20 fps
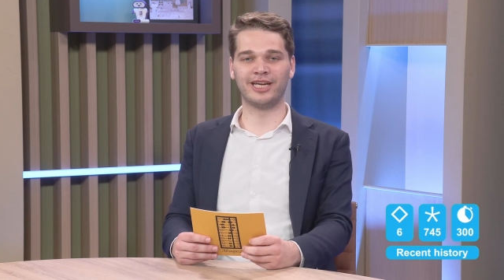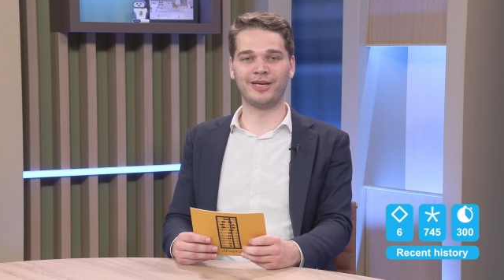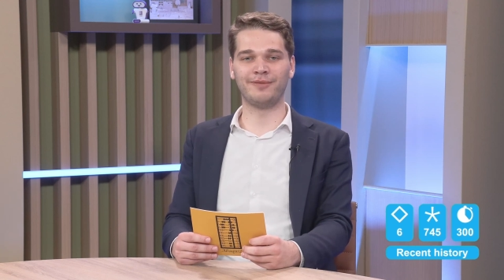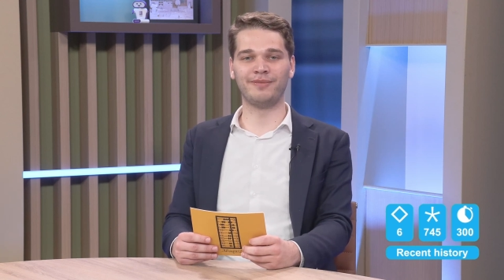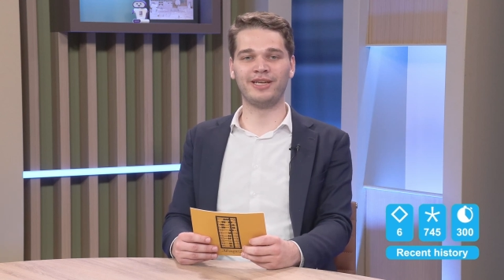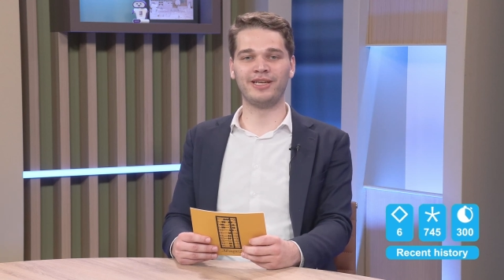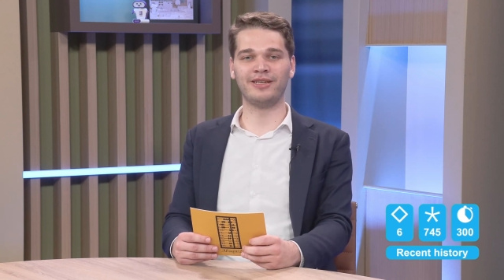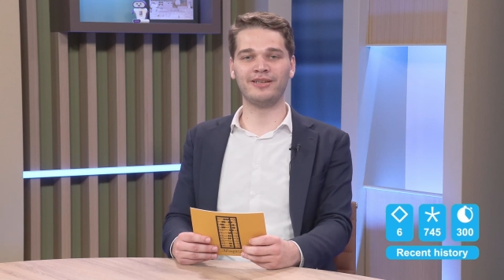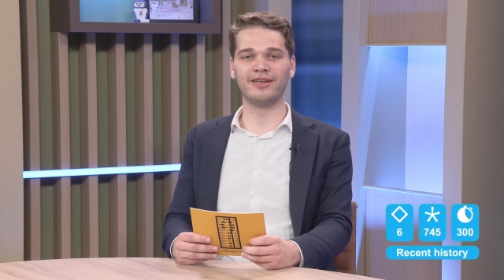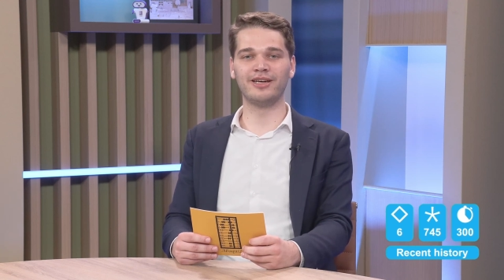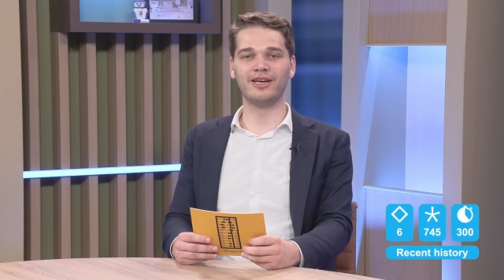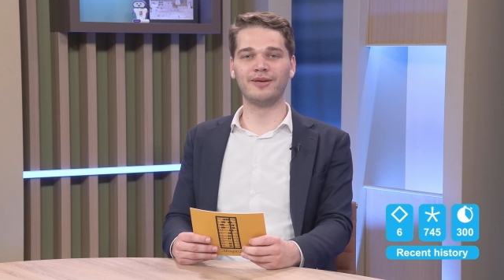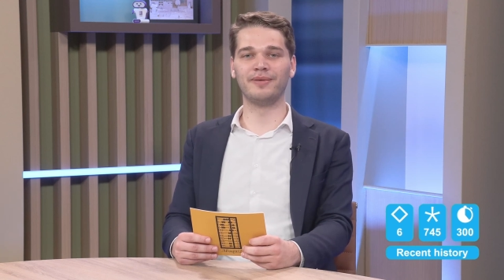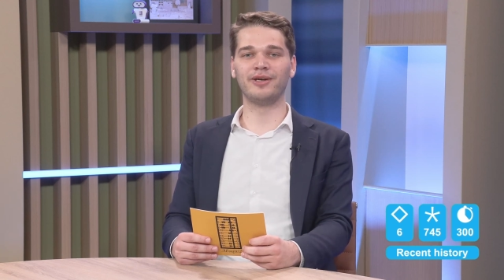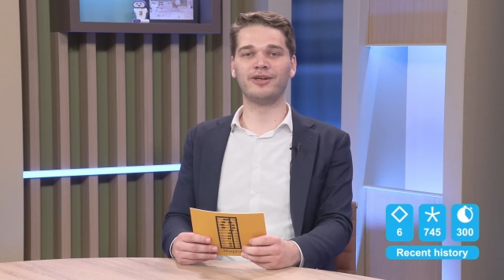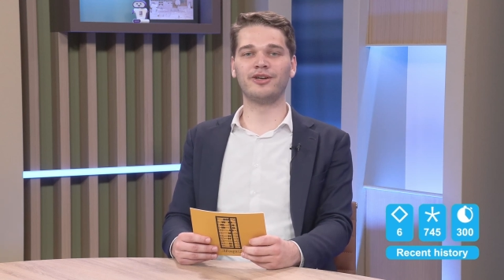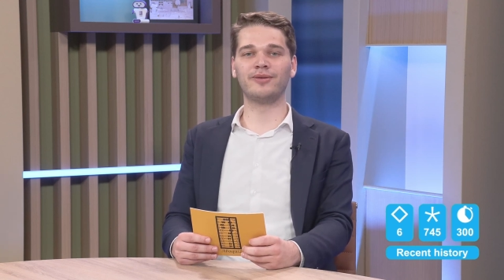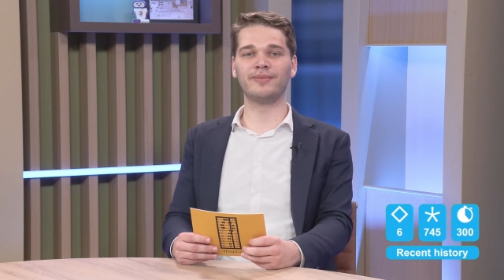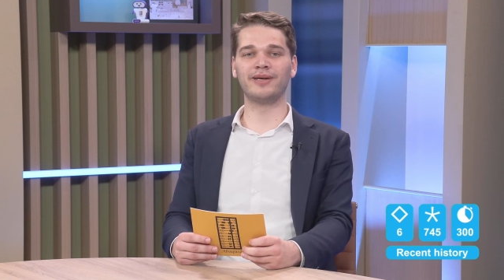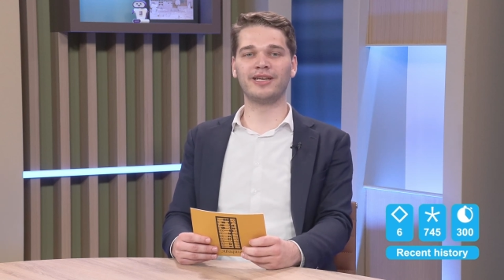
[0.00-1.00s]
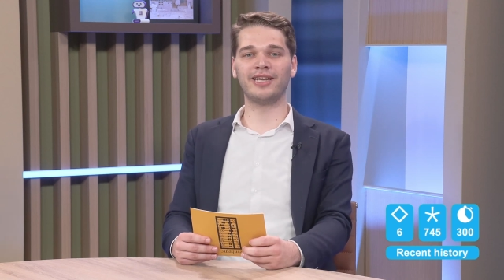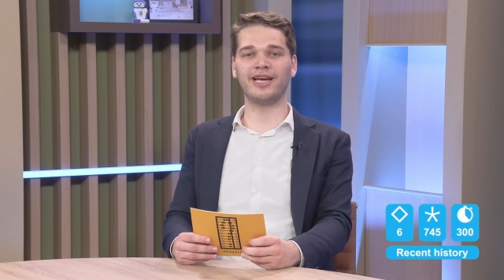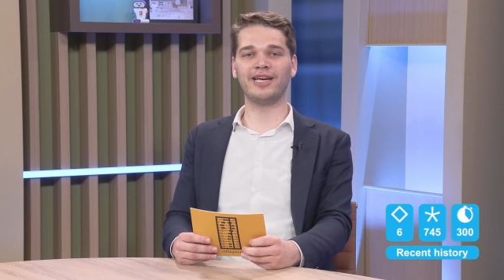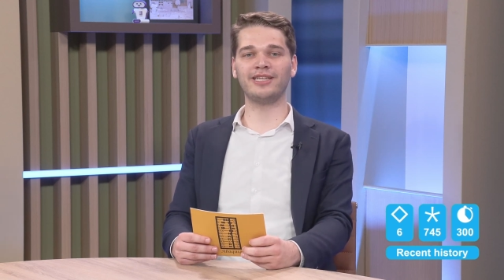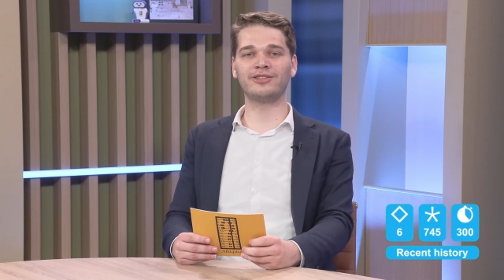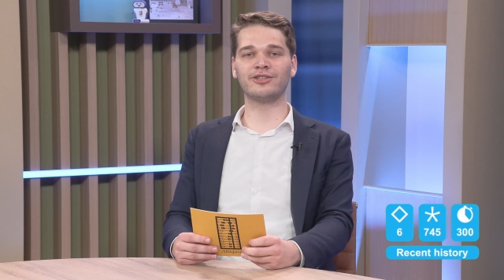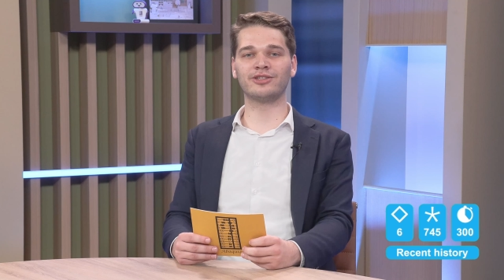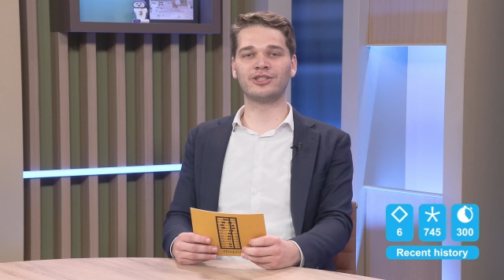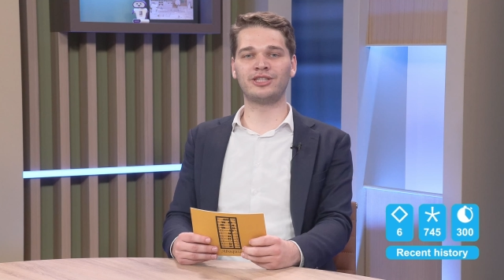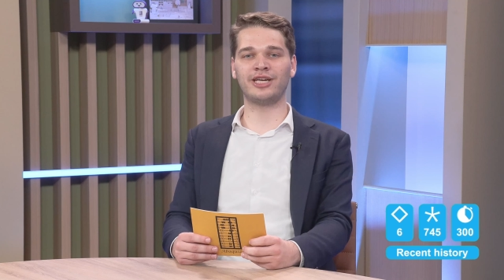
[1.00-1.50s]
namely becoming
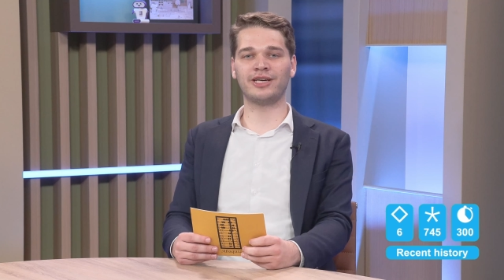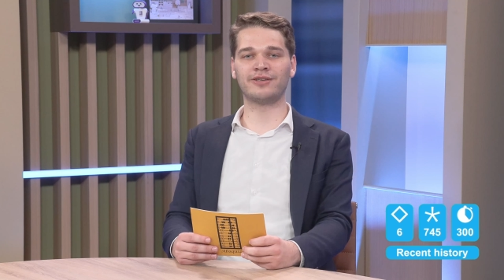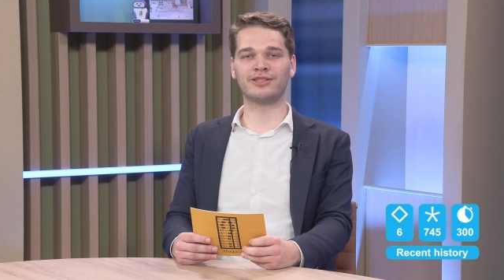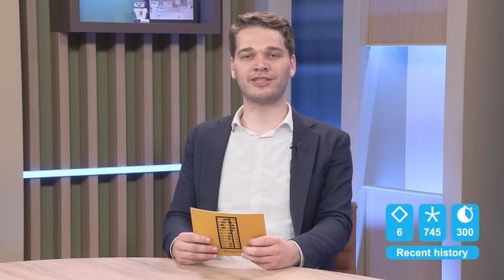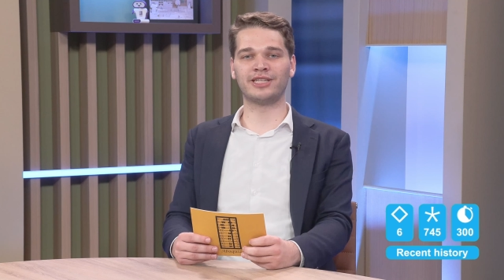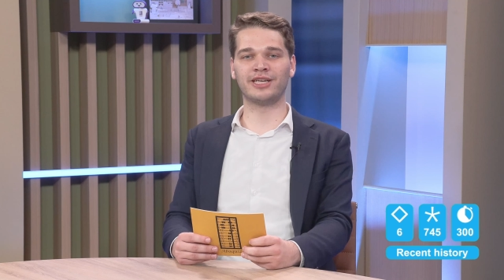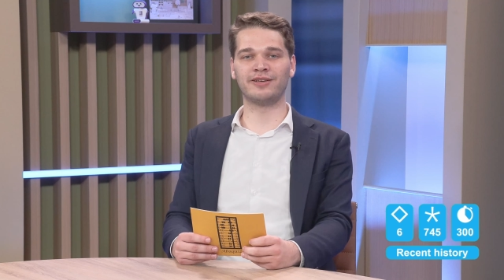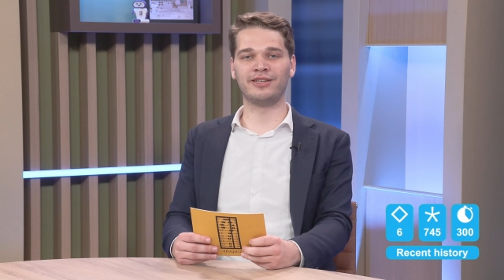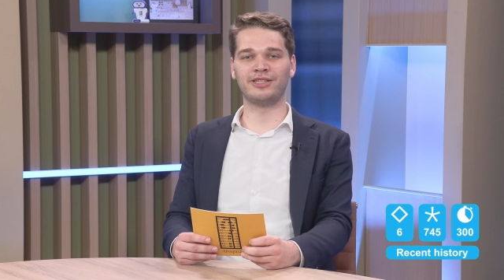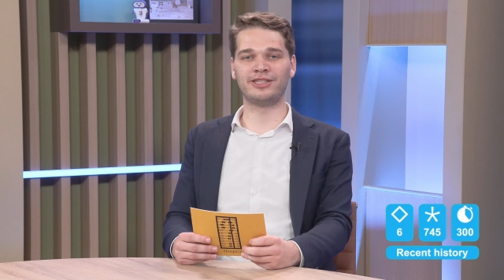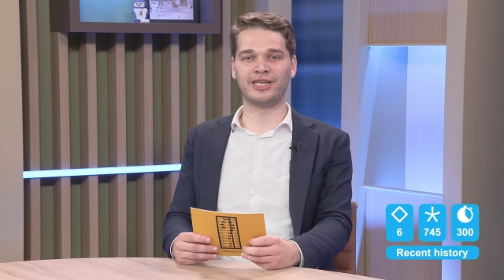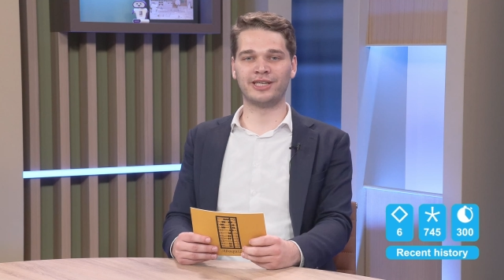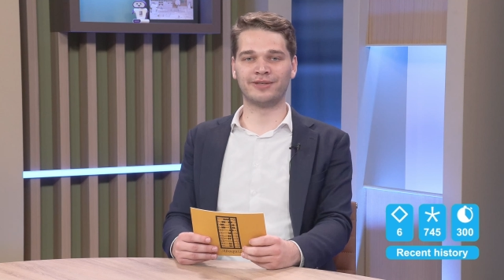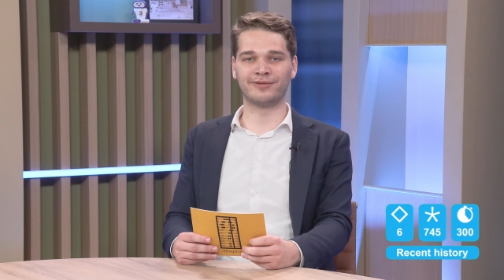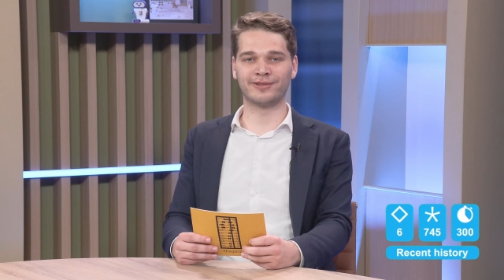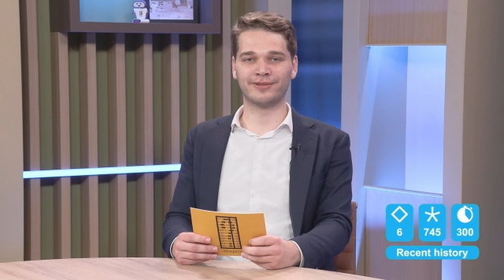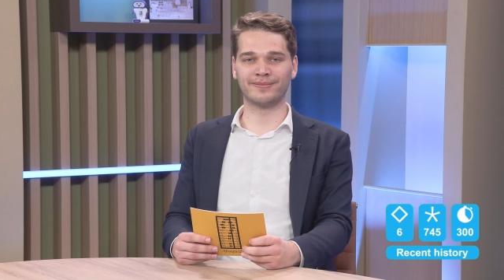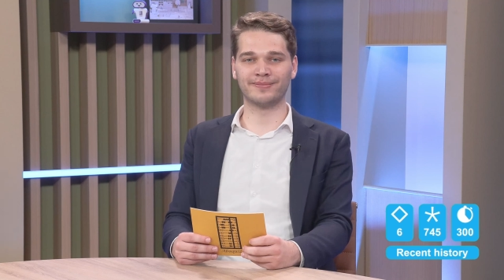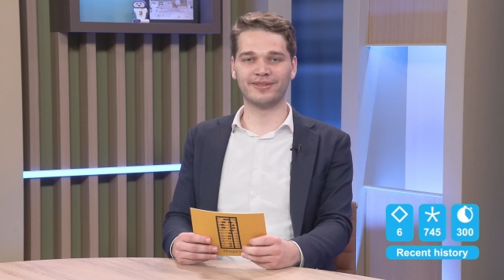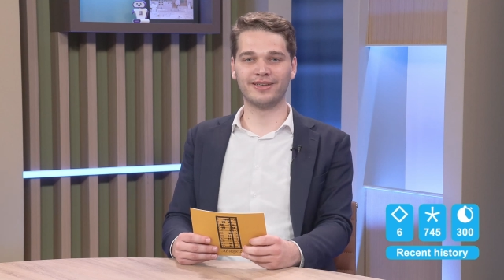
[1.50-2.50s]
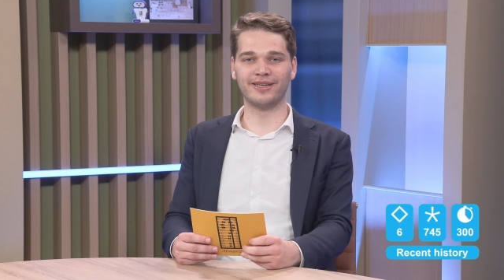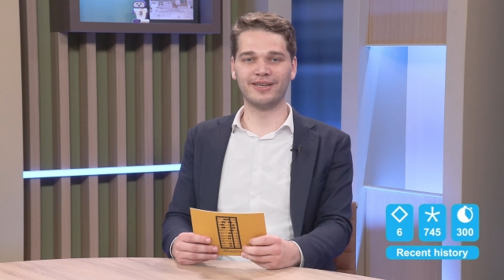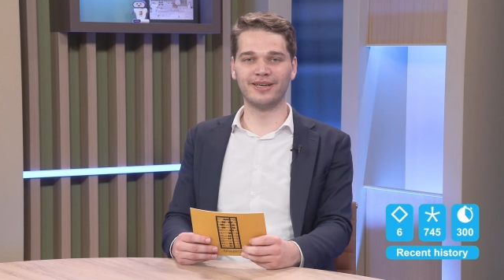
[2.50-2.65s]
NATO's Secretary General.